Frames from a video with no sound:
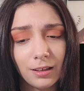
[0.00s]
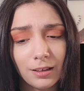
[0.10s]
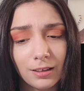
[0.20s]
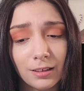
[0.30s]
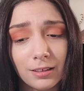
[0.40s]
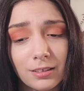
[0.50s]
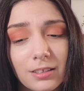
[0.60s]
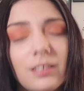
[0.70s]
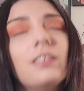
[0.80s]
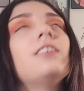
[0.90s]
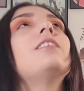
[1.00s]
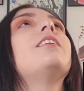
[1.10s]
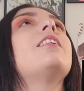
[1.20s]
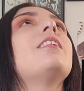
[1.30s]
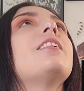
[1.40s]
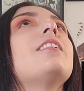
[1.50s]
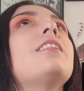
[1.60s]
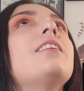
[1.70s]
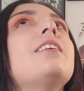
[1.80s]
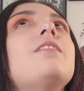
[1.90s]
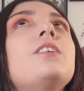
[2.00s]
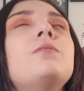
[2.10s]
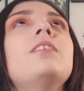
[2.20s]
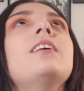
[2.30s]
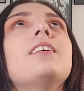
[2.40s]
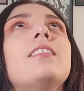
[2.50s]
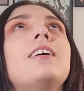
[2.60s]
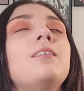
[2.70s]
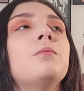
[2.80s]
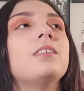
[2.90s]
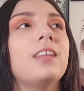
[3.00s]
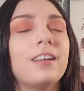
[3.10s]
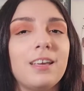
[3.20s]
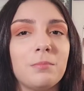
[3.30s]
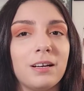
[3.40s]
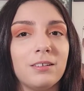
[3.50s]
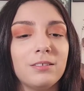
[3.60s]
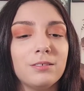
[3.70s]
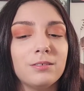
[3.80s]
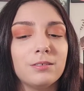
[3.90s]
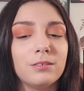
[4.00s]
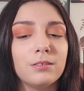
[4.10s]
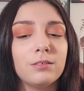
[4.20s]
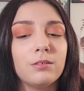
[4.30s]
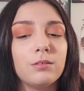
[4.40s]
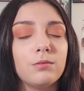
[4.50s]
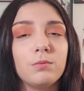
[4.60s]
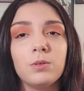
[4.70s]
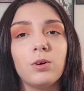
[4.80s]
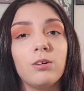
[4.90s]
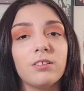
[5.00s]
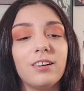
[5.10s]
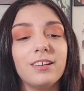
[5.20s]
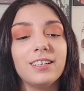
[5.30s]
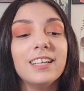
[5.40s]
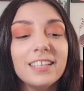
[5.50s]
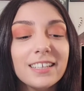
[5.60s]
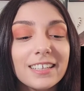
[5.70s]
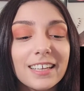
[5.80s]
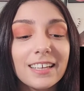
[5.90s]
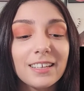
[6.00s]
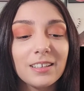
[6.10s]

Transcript: Oh. If you were like there when that came out, we were all crying.